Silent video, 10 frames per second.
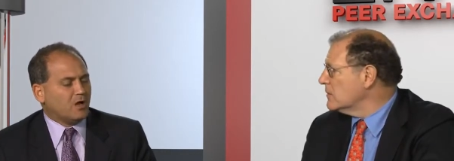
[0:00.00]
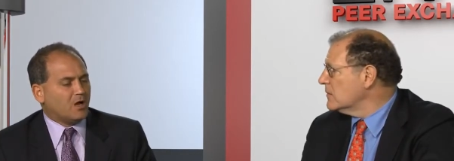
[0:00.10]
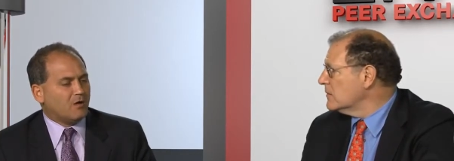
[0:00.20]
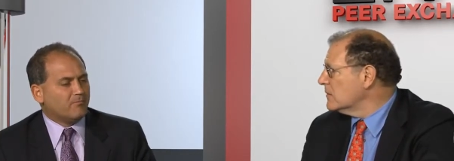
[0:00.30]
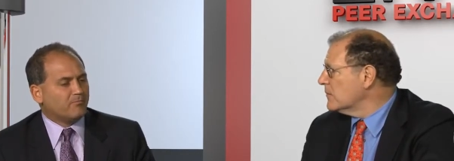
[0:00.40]

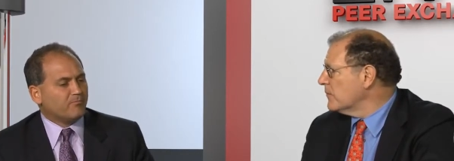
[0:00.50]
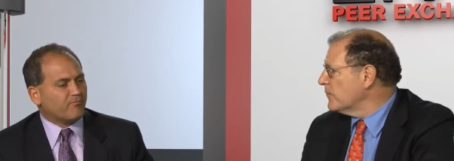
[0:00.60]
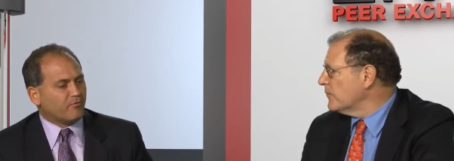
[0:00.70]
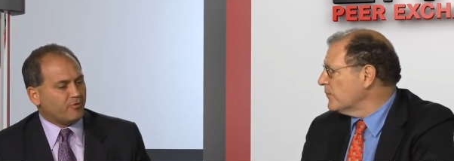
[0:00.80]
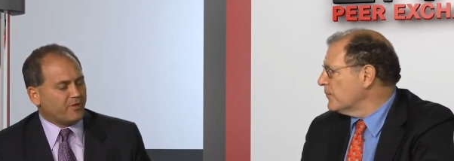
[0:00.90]
Speaker 1: um,
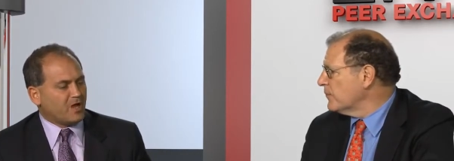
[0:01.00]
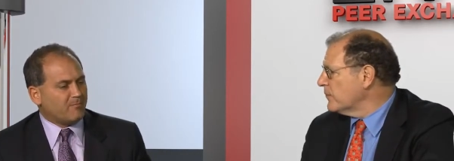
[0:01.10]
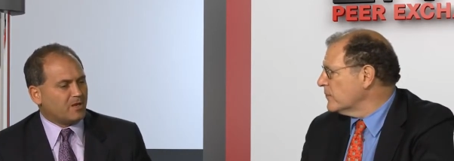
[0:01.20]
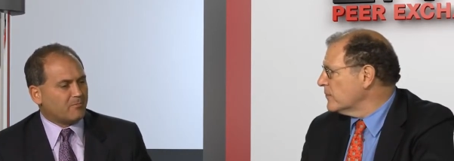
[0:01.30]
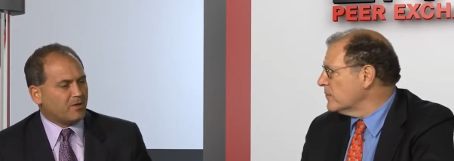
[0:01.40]
for the
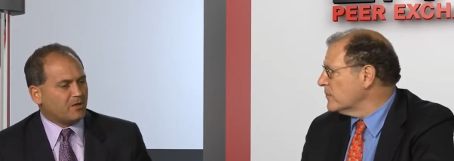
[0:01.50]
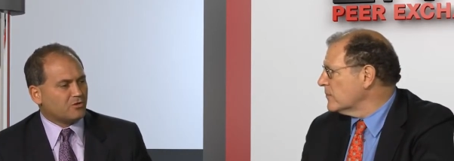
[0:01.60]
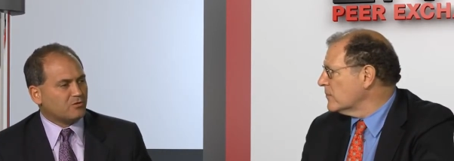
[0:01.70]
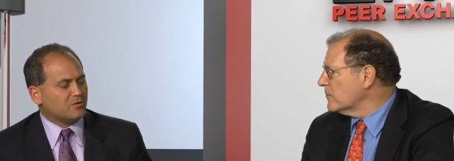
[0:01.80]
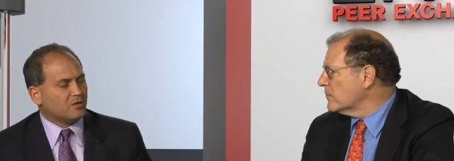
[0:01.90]
diabetic
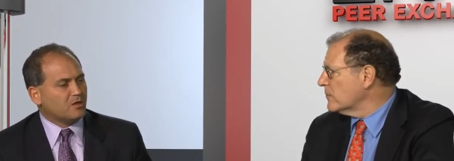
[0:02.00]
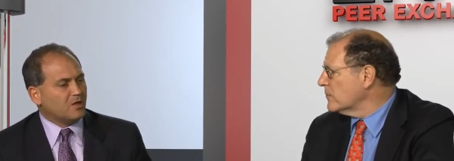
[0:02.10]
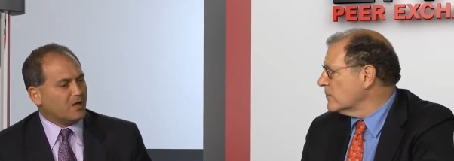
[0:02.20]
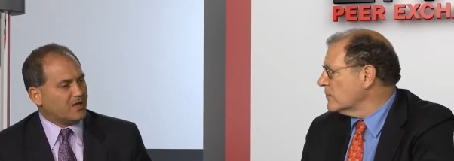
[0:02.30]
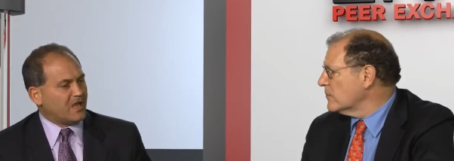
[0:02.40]
patient,
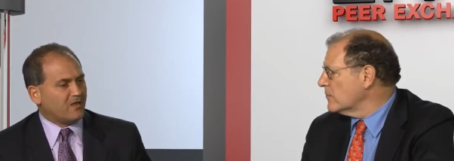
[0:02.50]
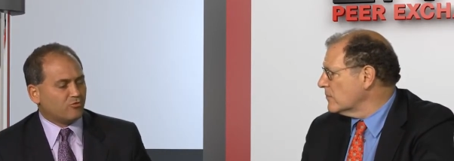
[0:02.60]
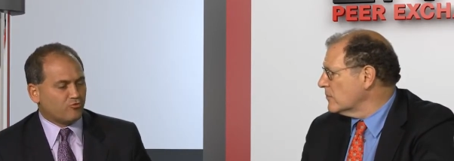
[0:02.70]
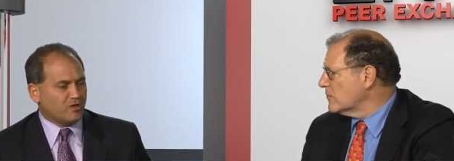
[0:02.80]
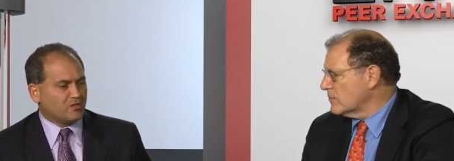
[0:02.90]

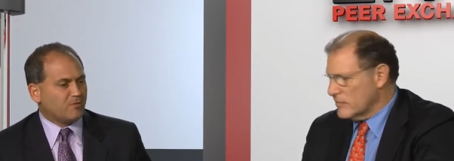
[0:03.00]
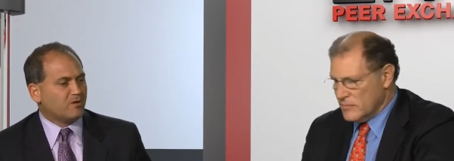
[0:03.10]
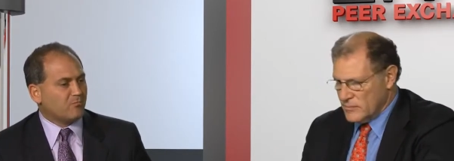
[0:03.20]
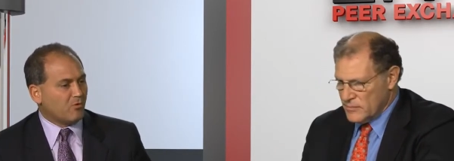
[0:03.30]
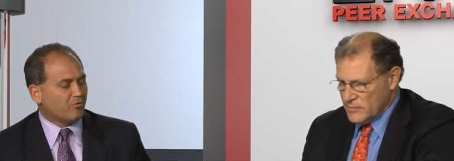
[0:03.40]
again, treat
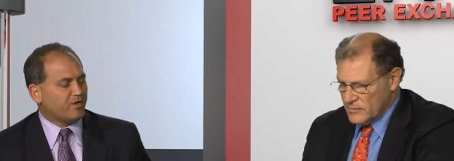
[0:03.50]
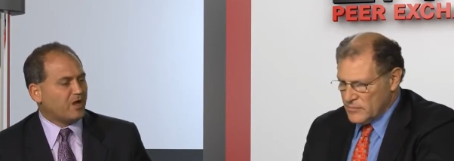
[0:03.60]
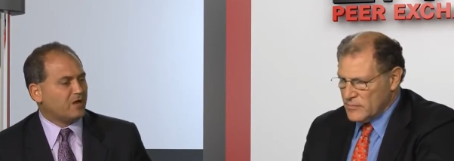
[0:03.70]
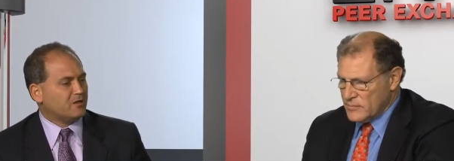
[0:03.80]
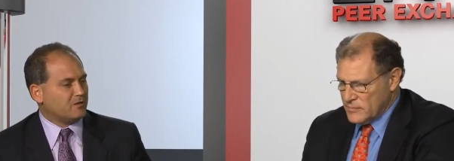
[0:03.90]
them in a
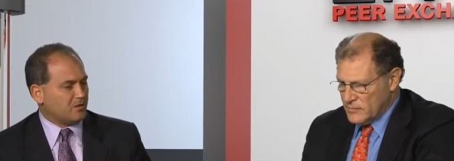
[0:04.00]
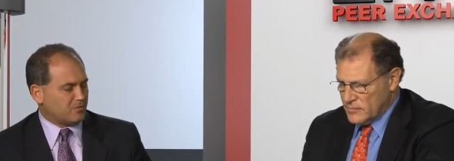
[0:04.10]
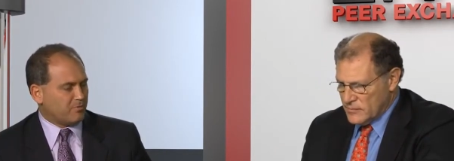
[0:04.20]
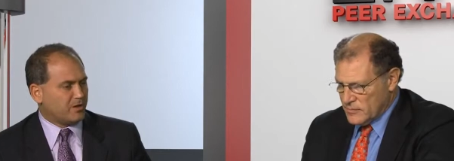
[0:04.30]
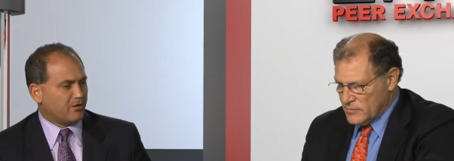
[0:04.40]

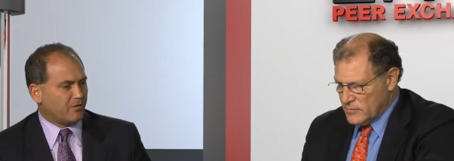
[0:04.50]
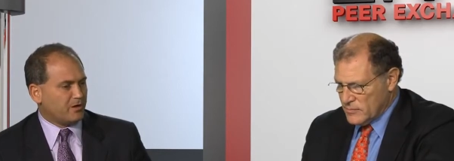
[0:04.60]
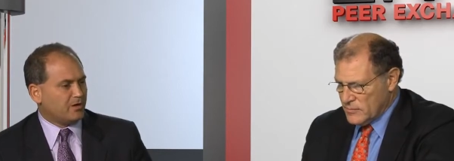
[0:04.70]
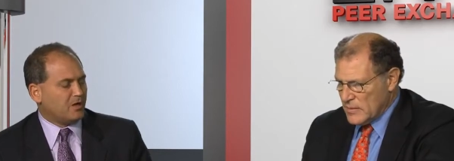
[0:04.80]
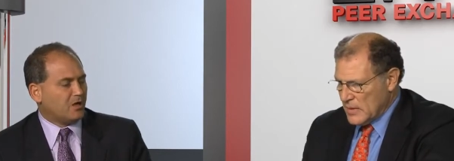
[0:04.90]

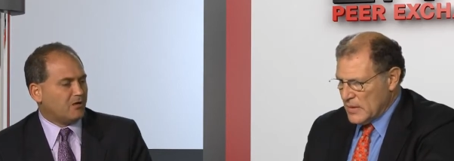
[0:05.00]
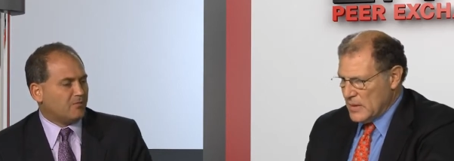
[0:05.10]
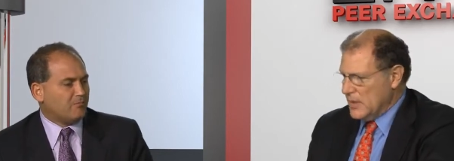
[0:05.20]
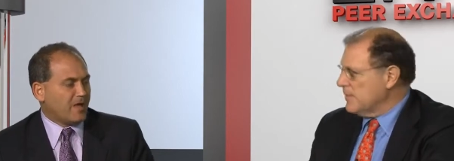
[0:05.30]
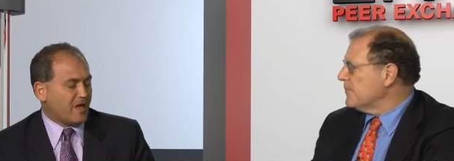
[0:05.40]
multidisciplinary
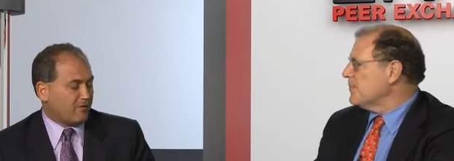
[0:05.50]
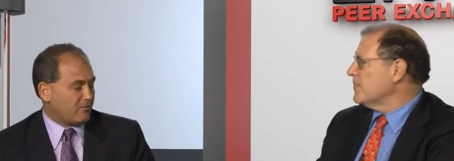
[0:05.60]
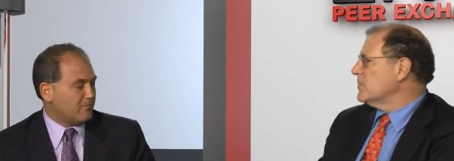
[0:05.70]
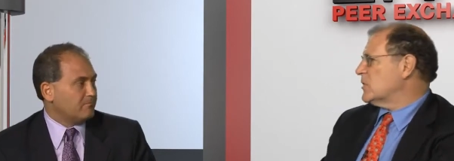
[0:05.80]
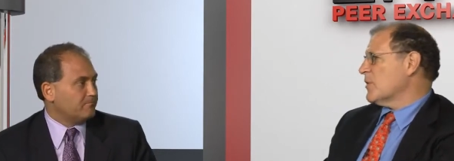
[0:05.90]
uh,
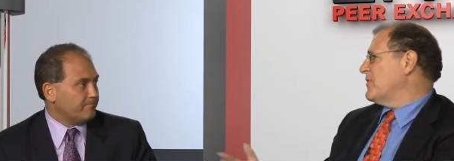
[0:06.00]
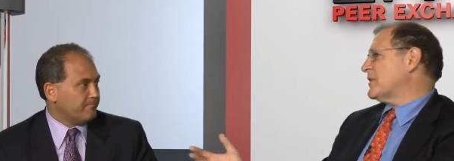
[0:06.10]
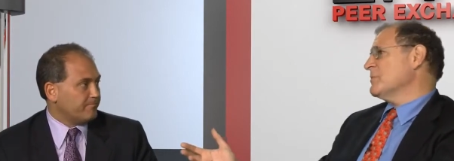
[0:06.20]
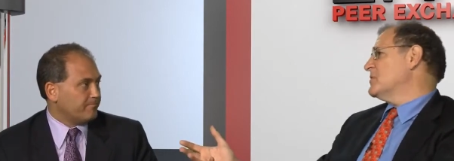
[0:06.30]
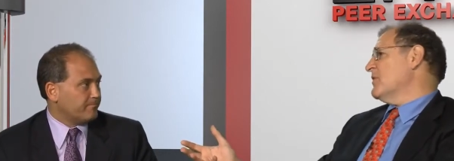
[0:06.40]
manner.
Speaker 2: So we're
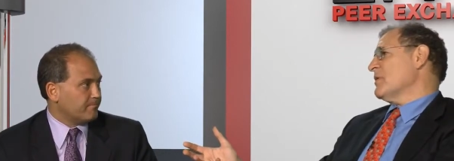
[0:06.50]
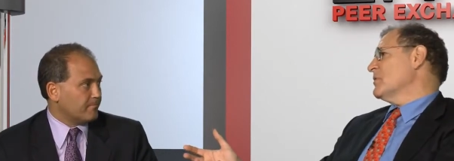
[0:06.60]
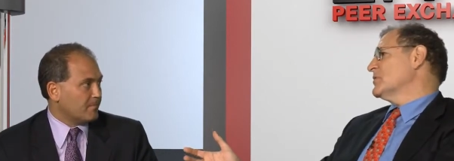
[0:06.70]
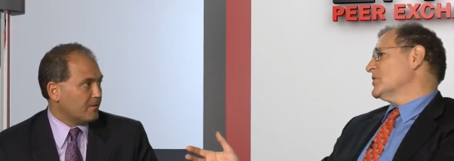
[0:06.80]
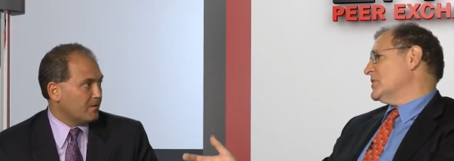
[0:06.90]
victims of
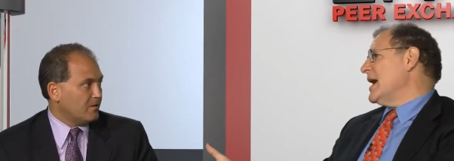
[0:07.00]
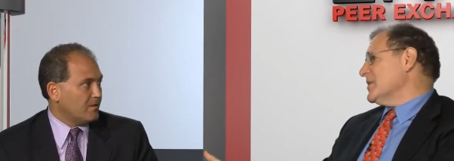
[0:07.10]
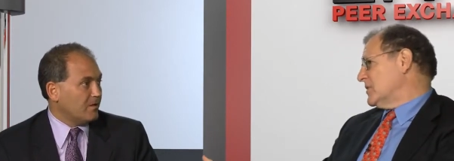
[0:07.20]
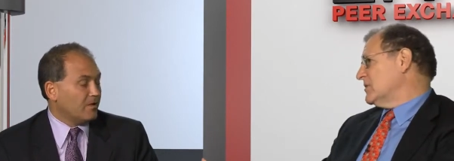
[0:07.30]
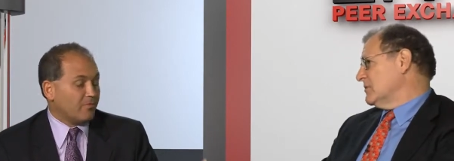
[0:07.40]
our own
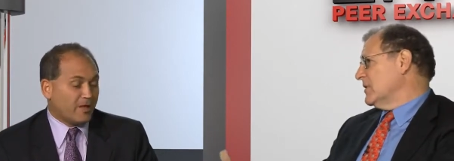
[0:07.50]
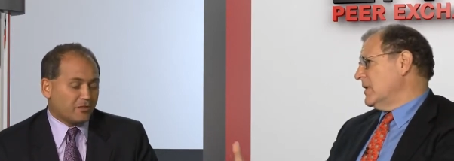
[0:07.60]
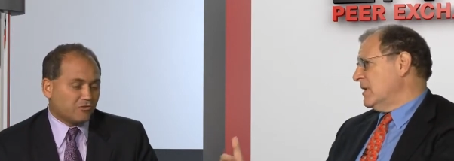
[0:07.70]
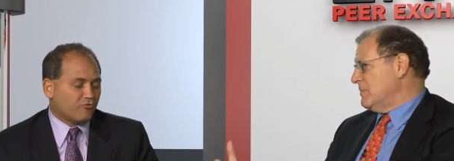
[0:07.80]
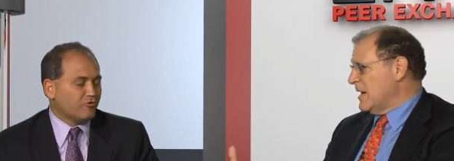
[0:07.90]
success.
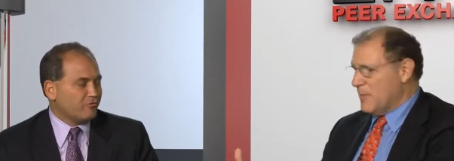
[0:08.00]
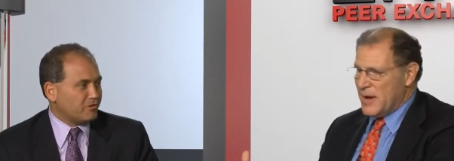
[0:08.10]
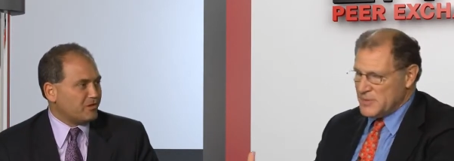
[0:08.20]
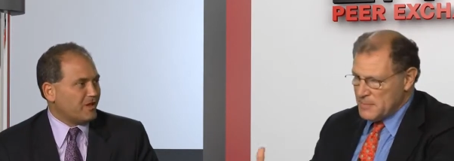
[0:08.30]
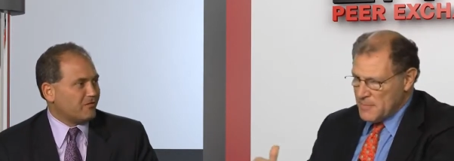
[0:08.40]
That's in, in true
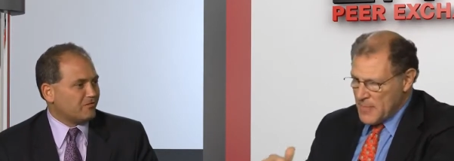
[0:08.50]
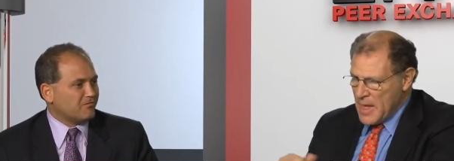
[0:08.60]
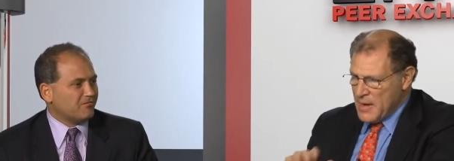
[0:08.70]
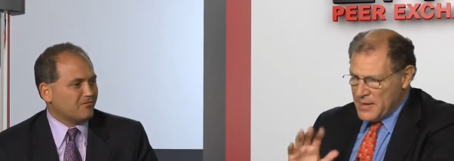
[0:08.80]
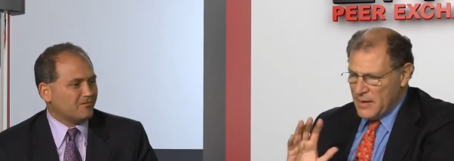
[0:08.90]
in a
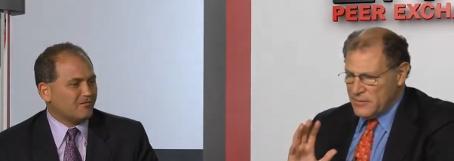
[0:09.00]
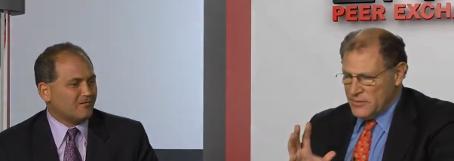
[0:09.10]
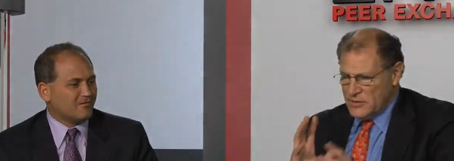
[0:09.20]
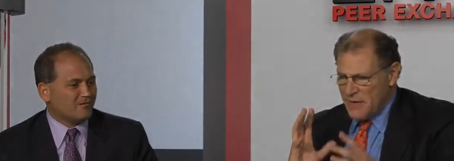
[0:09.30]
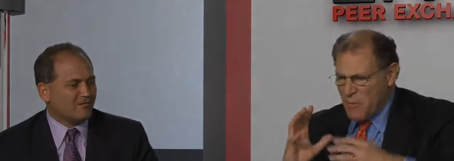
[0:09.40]
sense. Now,
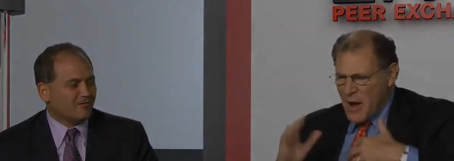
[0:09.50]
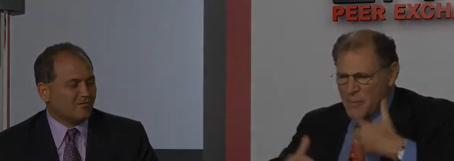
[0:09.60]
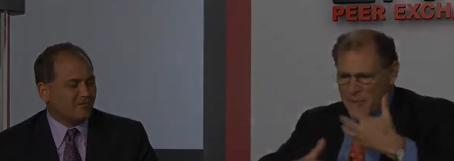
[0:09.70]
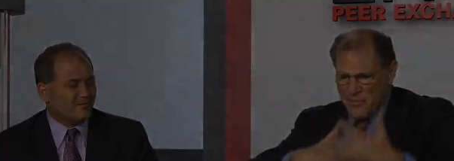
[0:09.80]
Jeff, walk me